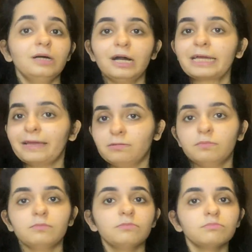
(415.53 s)
Again,
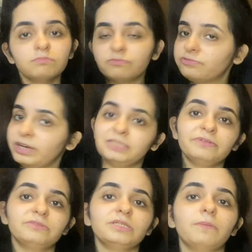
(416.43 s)
very
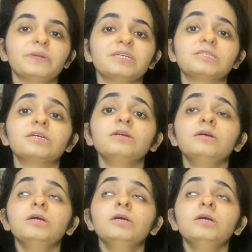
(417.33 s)
very amazing.